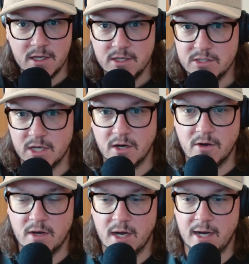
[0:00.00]

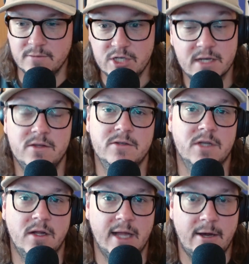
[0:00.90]
So check those
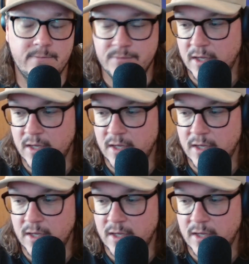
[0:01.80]
all out.